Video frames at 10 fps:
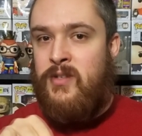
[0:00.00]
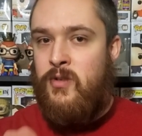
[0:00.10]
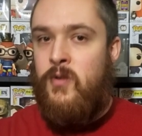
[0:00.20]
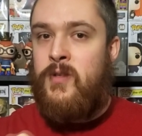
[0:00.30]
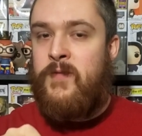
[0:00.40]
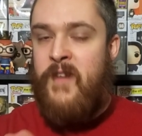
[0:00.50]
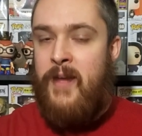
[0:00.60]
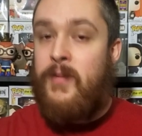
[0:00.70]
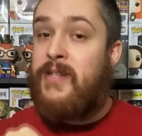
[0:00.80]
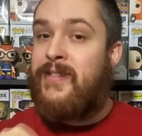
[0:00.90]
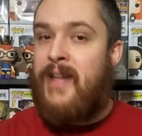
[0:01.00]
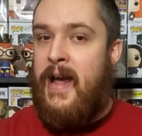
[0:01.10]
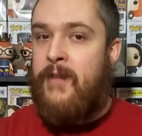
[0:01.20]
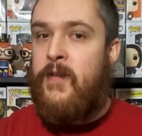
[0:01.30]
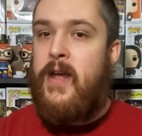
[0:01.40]
new family's
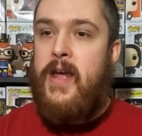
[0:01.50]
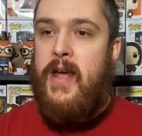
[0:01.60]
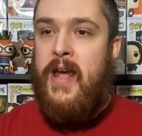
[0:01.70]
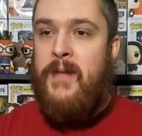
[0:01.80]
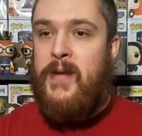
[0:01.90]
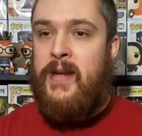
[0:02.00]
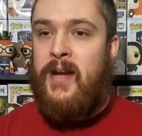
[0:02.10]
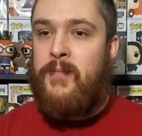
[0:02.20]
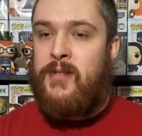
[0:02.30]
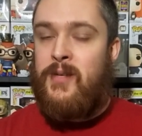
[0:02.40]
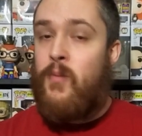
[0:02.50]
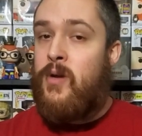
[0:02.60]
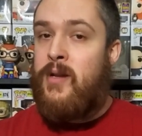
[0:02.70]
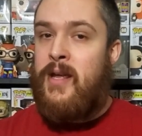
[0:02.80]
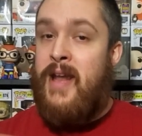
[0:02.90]
life and become
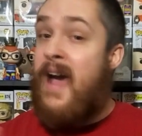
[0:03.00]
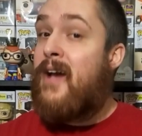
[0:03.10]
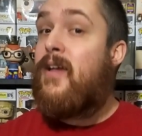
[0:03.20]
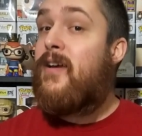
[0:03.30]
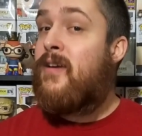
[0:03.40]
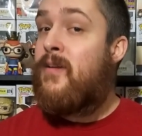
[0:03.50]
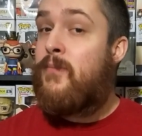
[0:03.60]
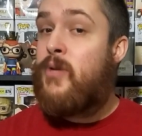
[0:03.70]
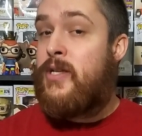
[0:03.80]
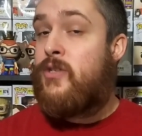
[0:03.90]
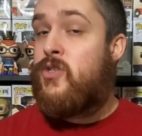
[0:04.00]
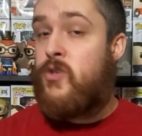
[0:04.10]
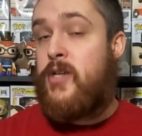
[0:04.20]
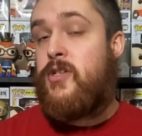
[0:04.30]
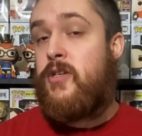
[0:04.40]
someone and act like a complete
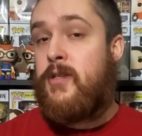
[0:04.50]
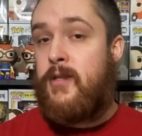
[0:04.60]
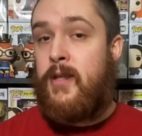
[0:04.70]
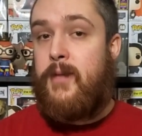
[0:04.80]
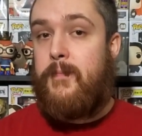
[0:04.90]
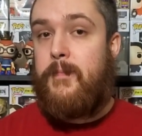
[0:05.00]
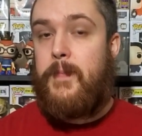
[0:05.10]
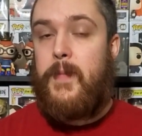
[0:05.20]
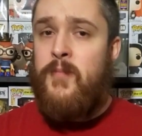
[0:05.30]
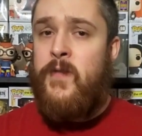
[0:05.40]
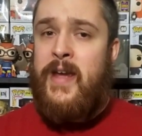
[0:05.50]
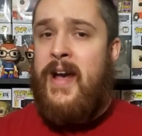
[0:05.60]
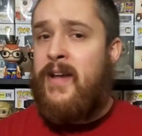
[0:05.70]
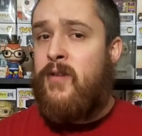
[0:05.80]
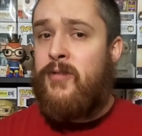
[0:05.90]
stranger to them. The movie
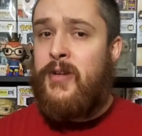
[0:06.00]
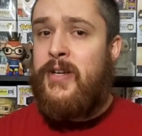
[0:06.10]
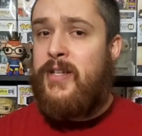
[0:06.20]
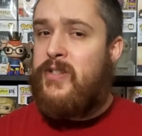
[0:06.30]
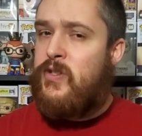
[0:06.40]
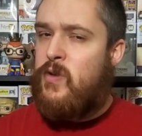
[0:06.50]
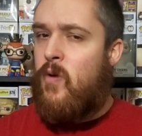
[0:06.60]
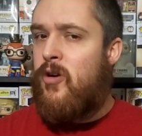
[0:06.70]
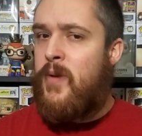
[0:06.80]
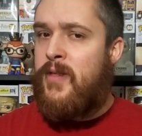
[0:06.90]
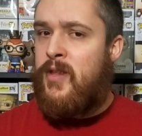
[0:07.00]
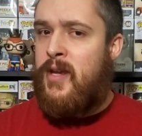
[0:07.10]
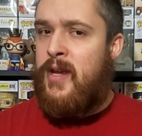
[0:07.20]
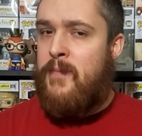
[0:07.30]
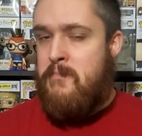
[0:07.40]
had a really good score with
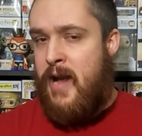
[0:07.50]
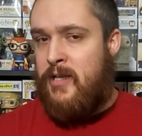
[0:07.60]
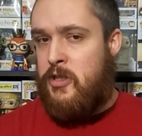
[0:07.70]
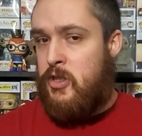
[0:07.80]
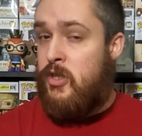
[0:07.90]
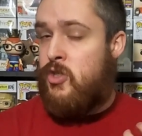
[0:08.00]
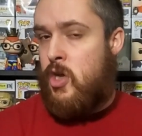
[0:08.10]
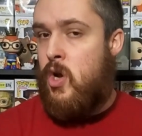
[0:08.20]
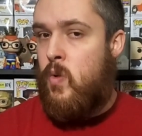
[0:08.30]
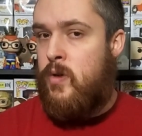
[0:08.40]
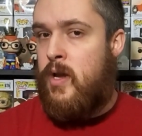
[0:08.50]
it. It matched the tone